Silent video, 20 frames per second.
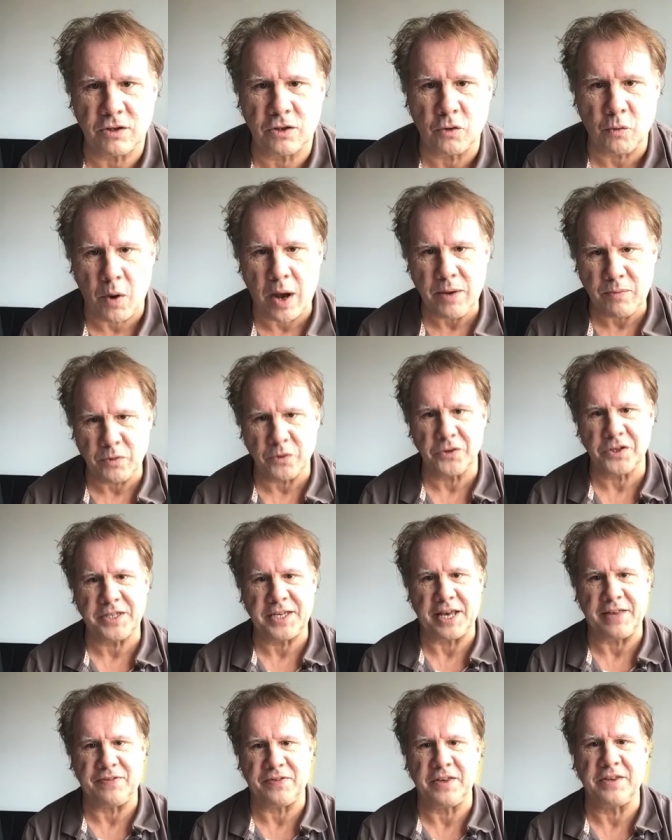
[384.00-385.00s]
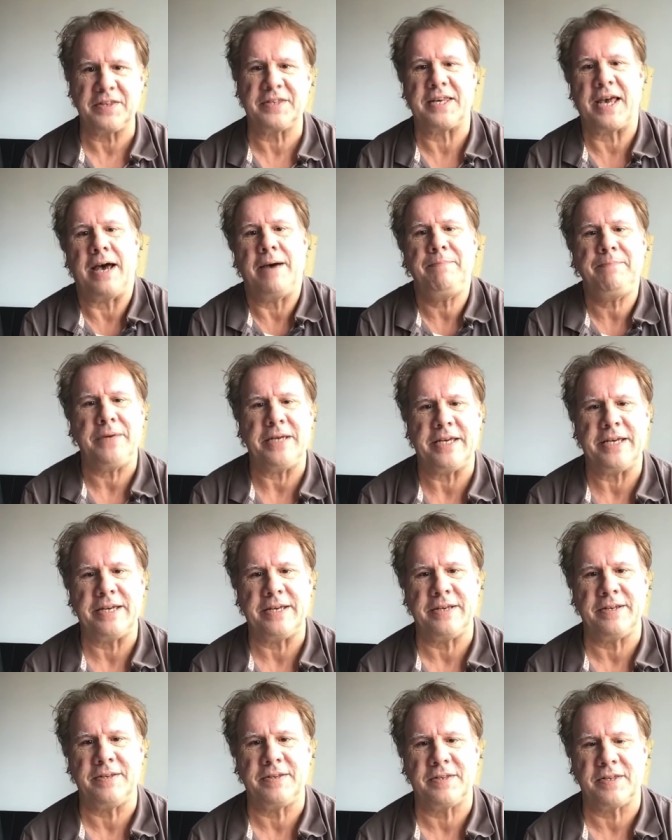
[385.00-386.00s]
The way we'll set this up
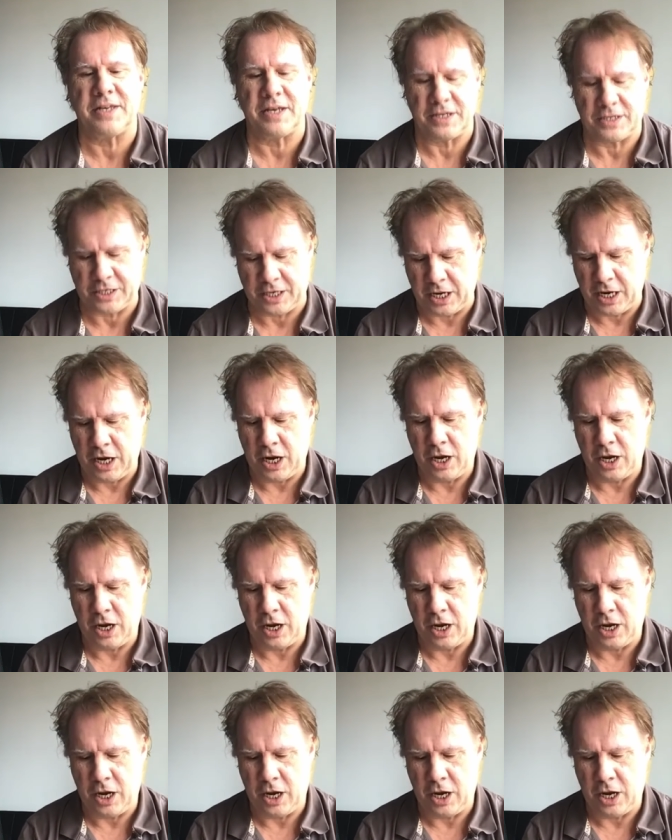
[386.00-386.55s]
is that